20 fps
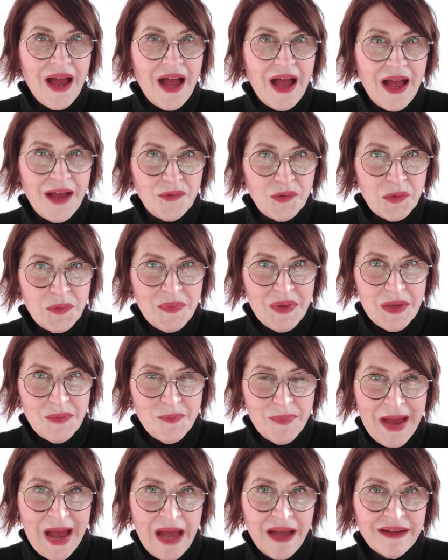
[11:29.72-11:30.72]
I will be
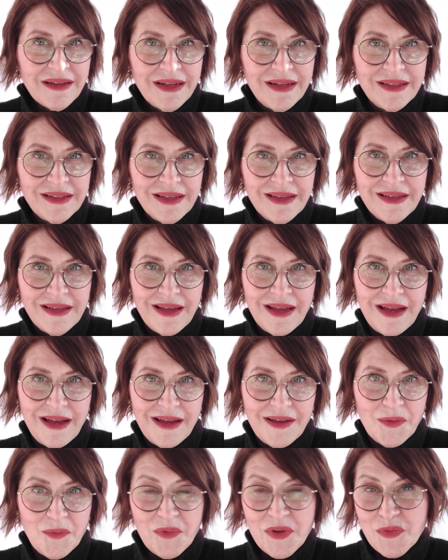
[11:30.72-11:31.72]
back
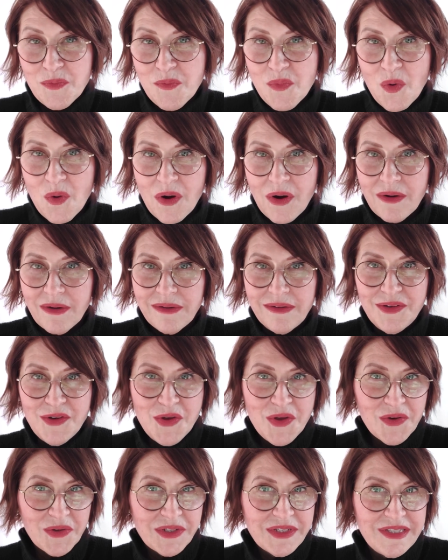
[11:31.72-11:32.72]
with more New
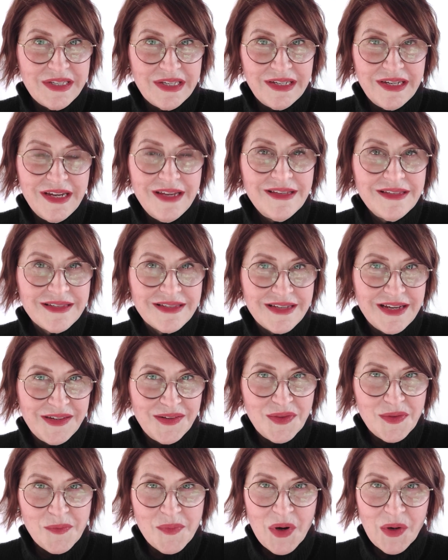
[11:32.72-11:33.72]
York City state
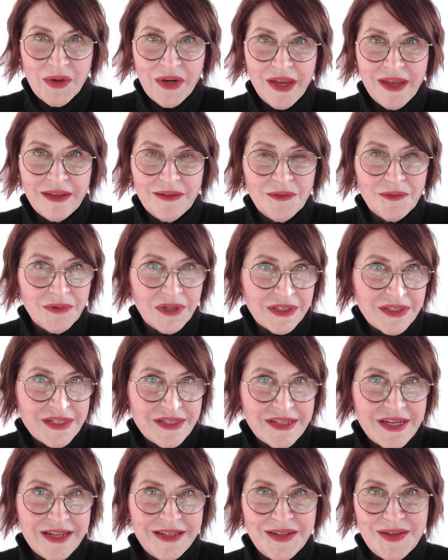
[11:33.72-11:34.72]
of the market real
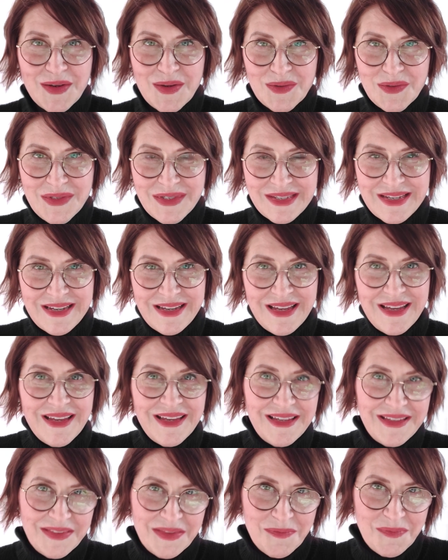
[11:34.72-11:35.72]
estate news.
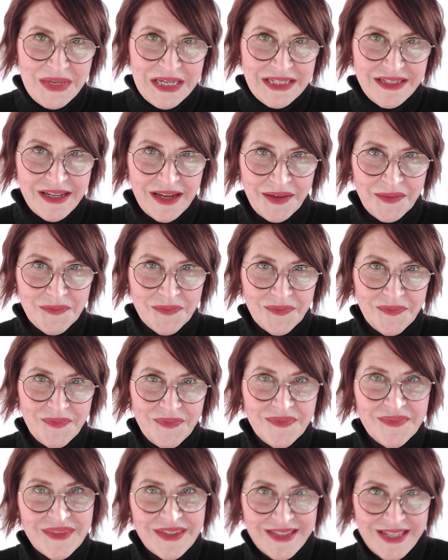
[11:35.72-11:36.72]
In the meantime,
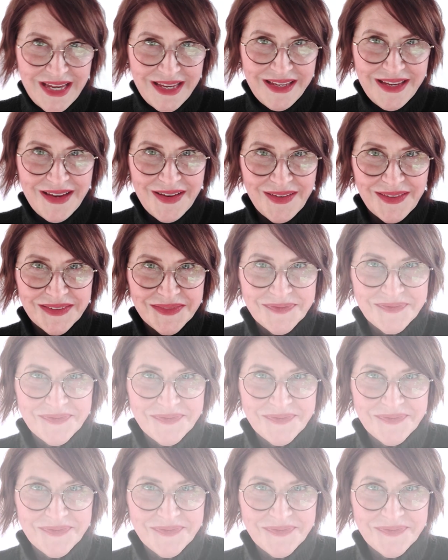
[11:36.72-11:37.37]
take care.